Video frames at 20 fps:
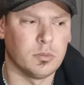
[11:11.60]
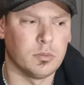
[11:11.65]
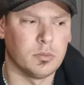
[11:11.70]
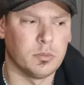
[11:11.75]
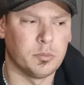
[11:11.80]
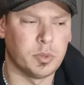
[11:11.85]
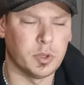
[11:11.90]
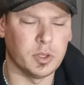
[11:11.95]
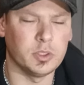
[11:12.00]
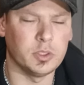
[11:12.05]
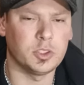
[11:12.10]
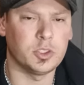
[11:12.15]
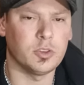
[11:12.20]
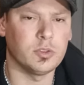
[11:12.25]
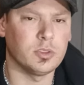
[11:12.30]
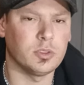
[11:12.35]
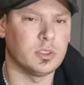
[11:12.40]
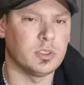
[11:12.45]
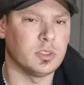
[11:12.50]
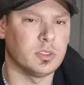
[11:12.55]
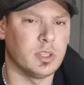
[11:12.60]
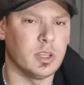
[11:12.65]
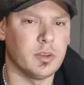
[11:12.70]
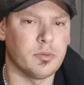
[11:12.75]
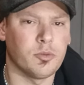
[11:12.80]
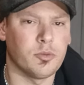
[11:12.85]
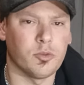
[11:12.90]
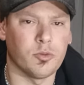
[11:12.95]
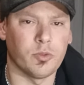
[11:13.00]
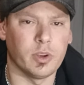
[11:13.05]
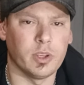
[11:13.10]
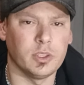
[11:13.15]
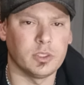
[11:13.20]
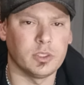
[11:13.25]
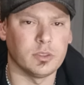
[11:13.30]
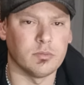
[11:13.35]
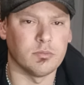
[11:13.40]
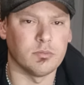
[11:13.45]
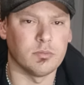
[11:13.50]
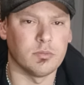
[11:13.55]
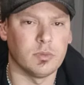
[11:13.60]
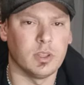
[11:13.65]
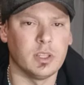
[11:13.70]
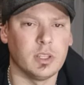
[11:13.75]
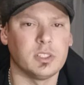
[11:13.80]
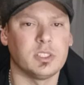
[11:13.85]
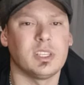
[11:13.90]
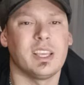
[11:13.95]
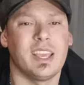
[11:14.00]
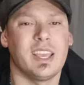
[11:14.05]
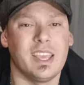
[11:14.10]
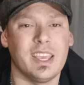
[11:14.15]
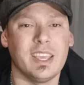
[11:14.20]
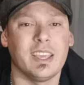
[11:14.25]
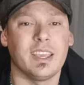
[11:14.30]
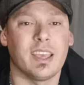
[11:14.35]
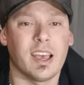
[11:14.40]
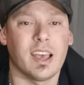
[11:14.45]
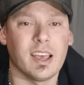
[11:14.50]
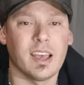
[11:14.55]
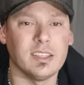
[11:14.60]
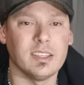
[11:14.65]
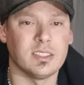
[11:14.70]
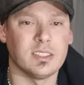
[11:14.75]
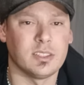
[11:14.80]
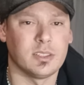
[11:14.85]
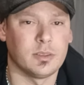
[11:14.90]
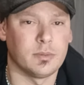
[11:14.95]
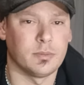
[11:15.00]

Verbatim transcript: But insurance is there for a reason. It's in case.